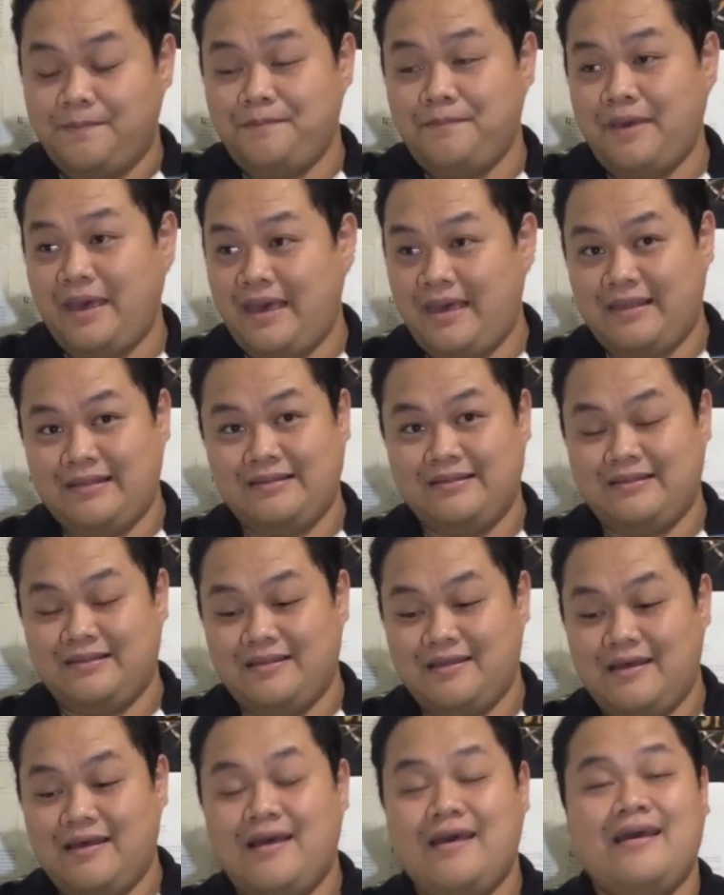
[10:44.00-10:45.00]
Man,
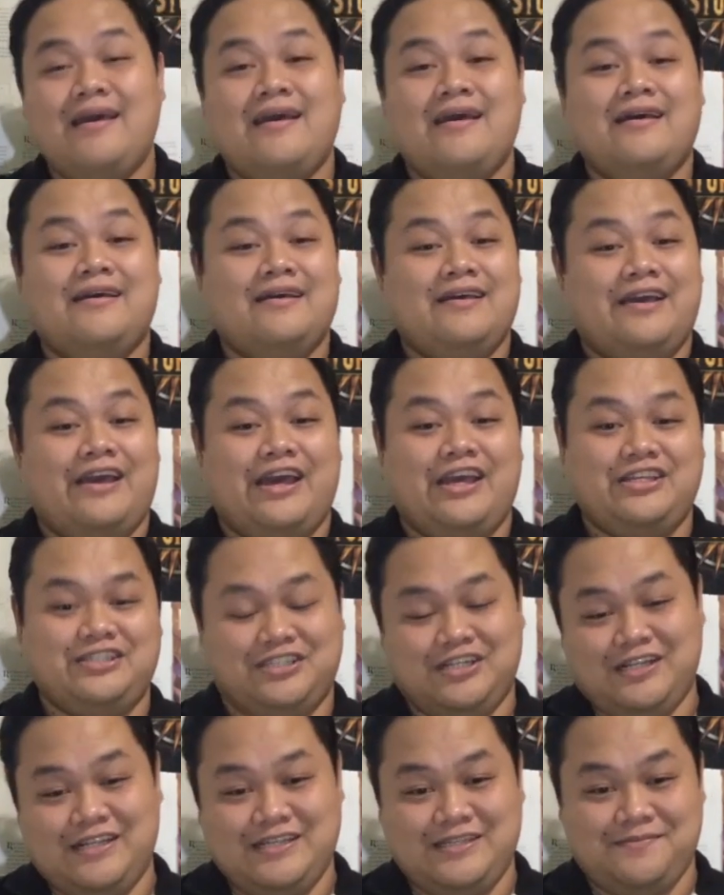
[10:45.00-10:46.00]

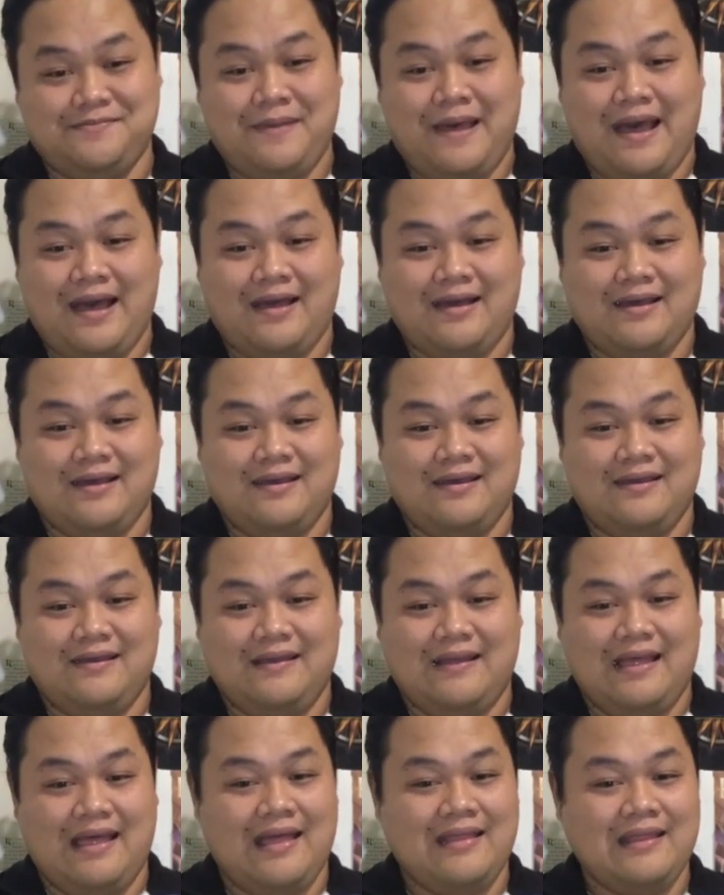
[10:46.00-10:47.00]
Angel is back.
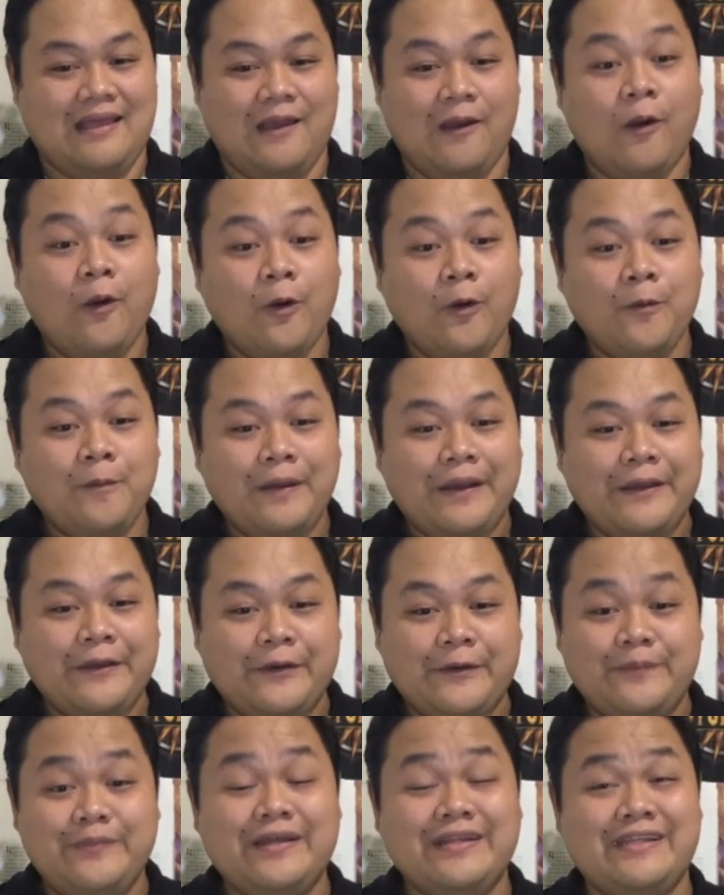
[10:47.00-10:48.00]
And I hope
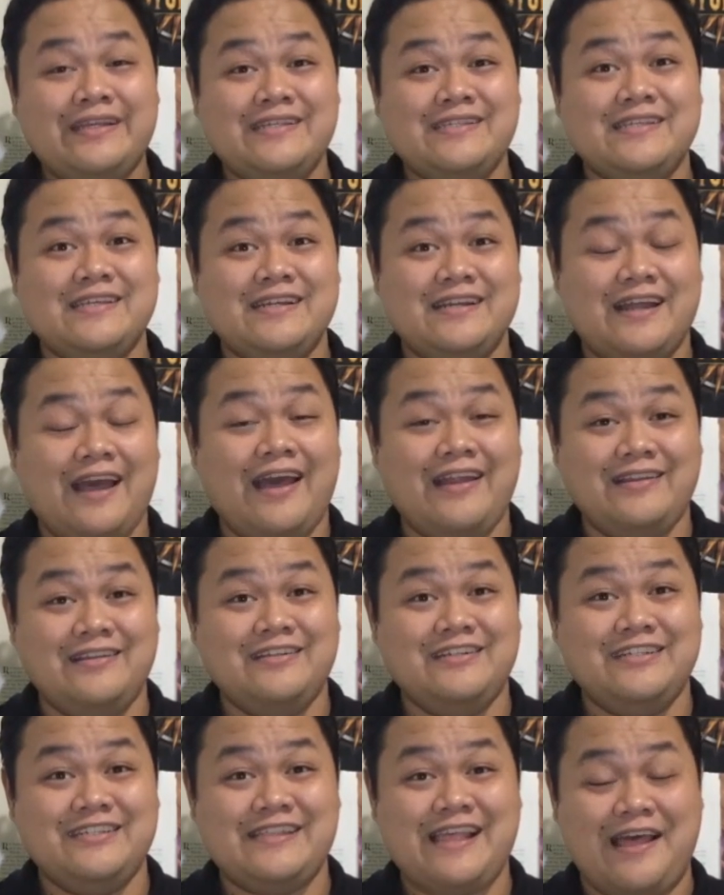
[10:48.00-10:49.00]
that he's gonna
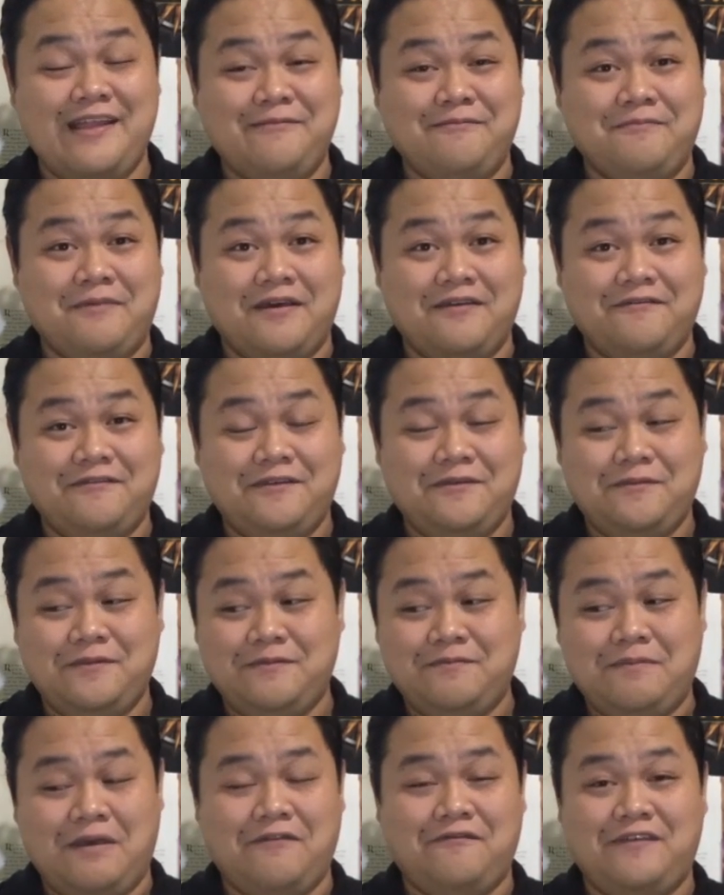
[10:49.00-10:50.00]
understand Buffy
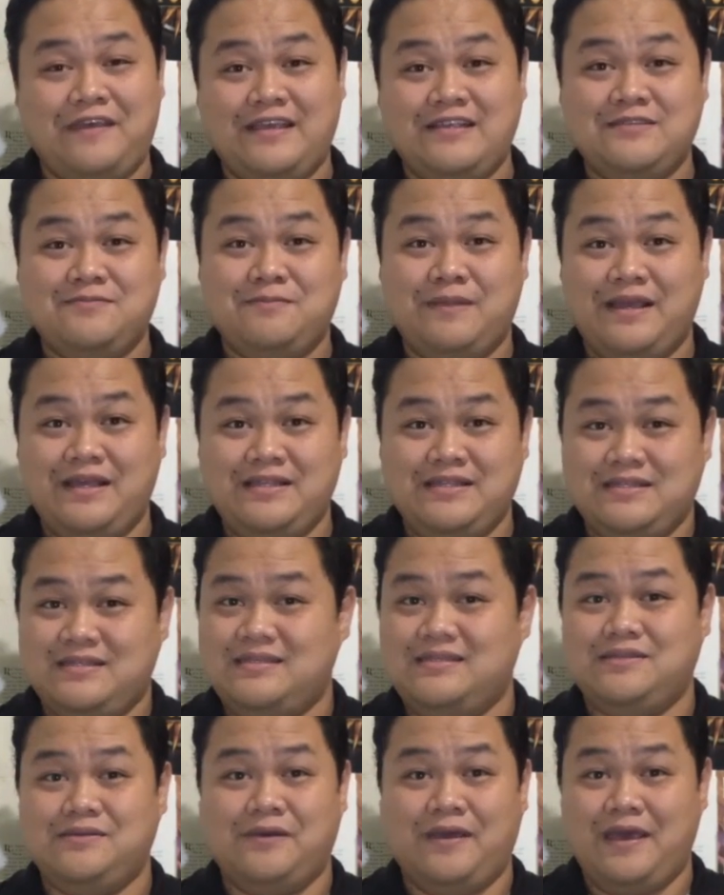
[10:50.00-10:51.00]
when Buffy
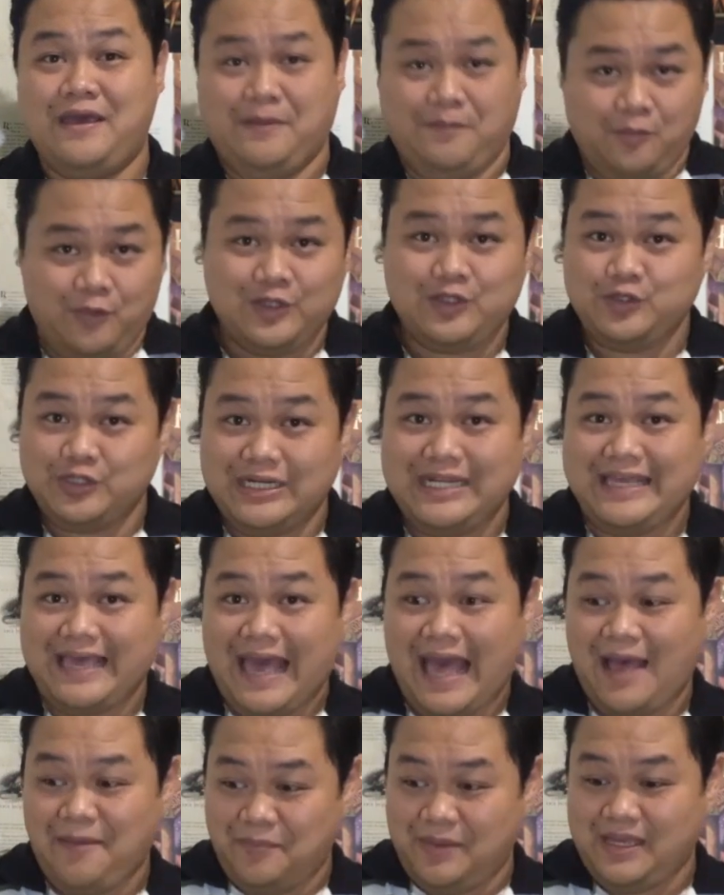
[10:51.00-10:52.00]
explains to him what really
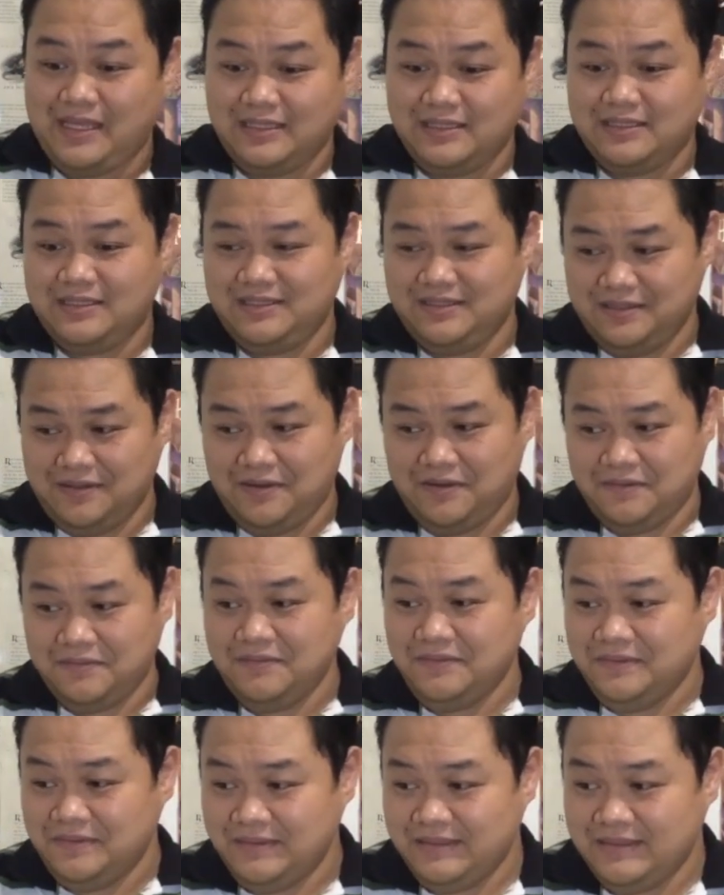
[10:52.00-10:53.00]
happened, you
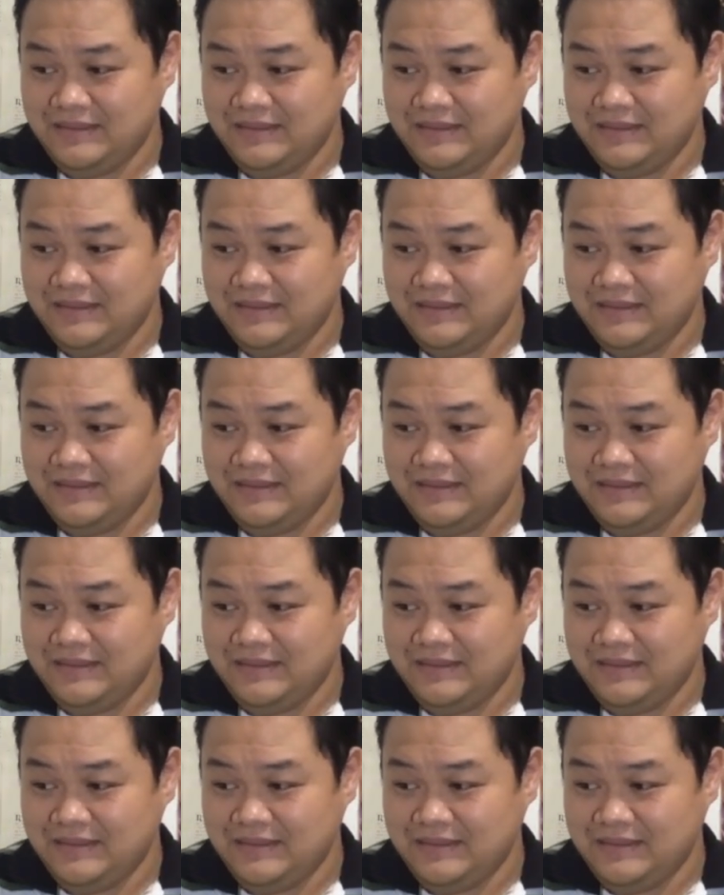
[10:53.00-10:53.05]
know?